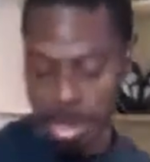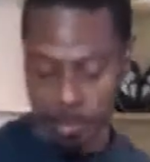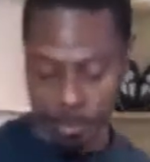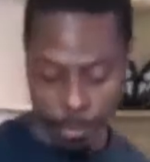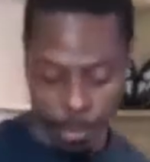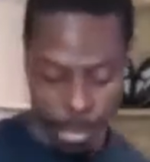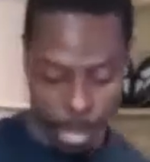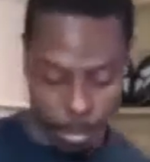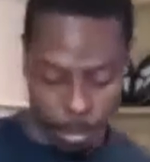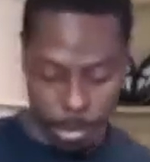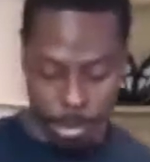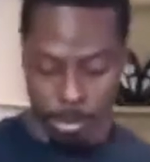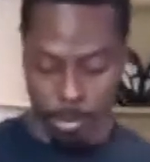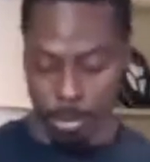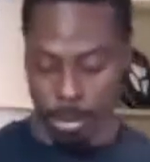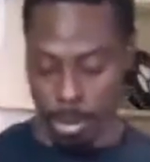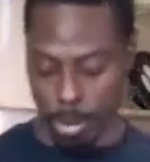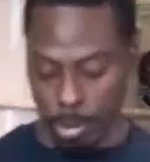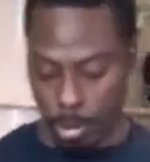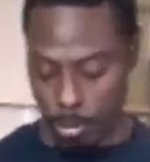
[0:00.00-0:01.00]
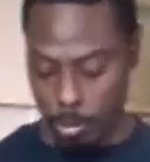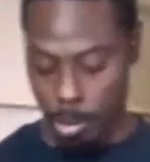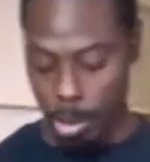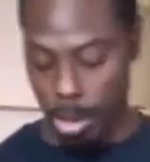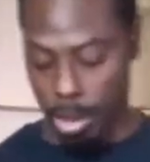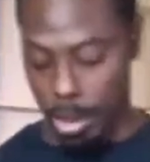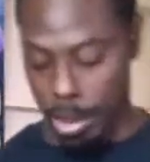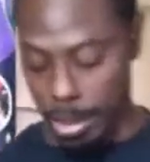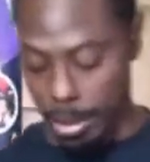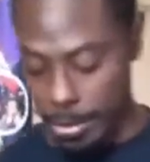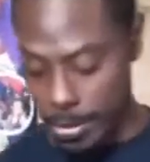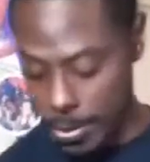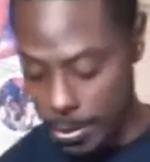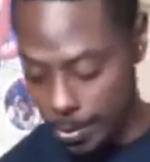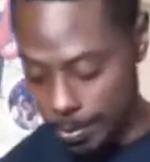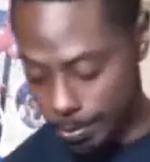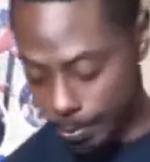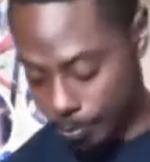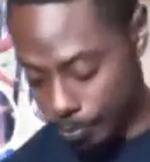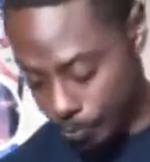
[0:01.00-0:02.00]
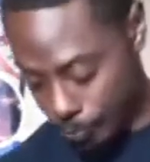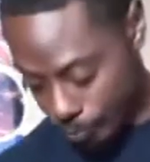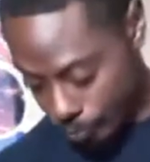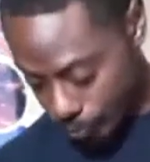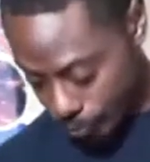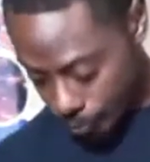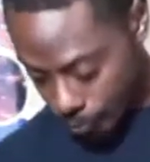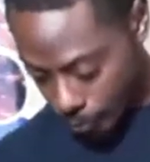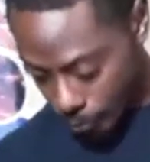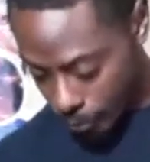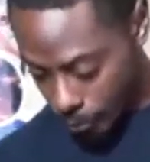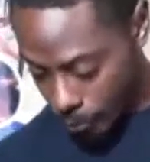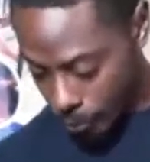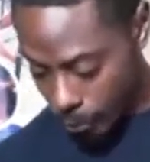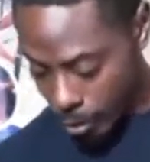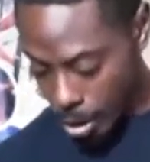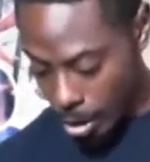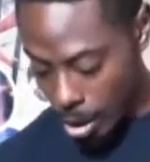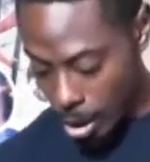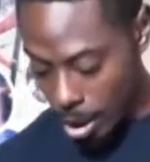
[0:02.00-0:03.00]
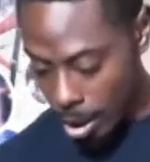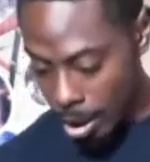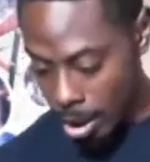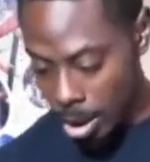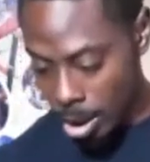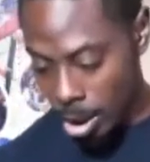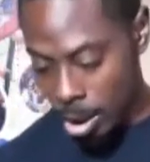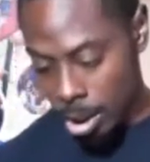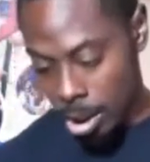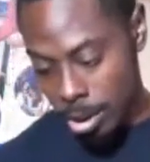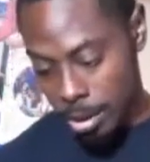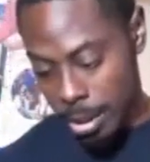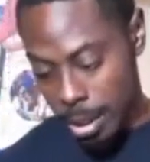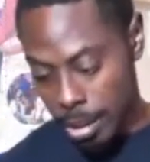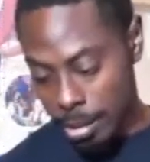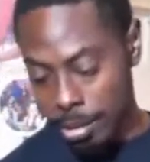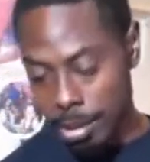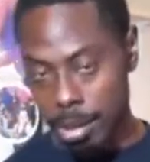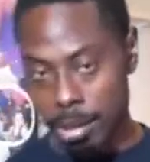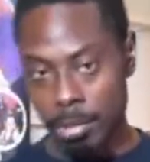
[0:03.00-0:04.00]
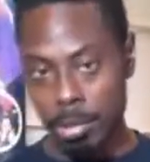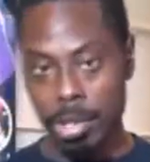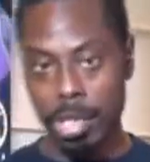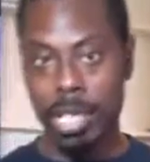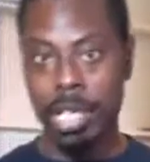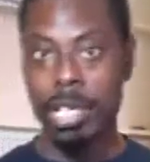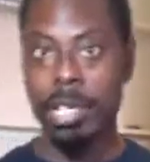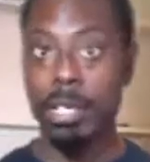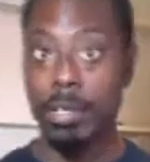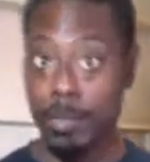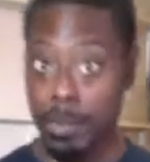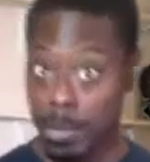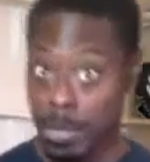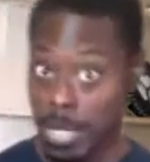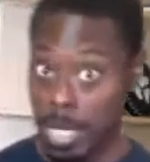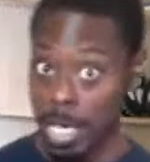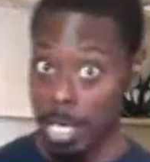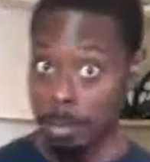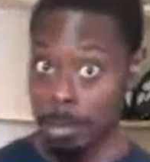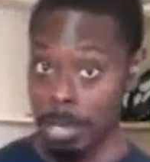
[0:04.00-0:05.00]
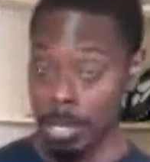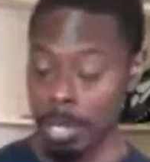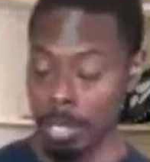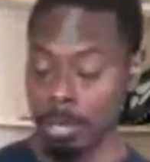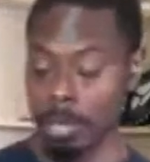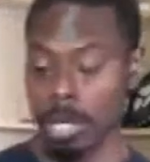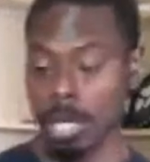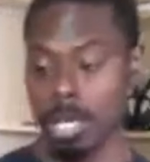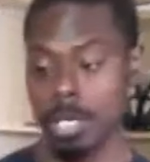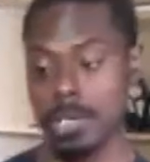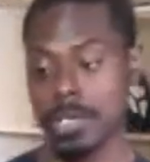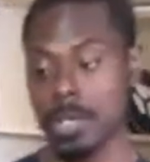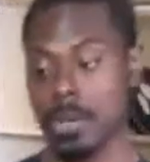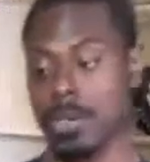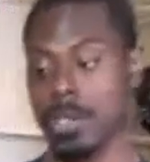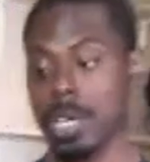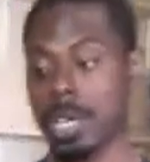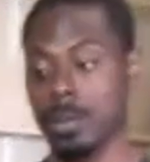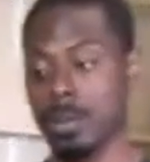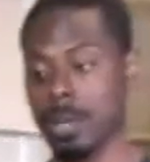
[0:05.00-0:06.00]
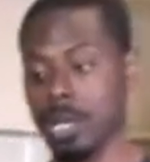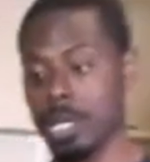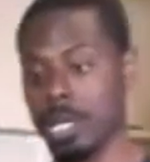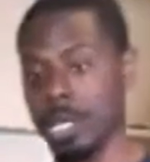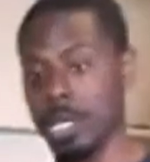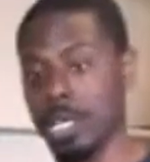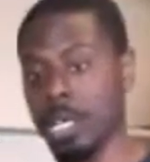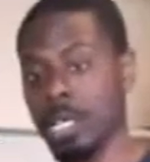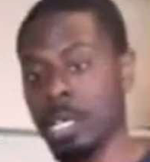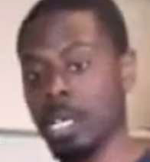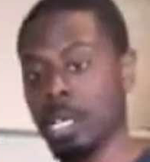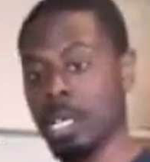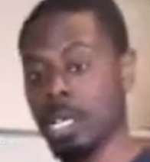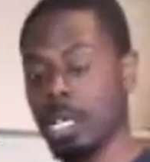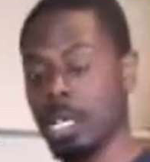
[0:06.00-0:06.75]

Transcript: if you're going to be doing home workouts, all right, download an interval timer. Okay, so that way,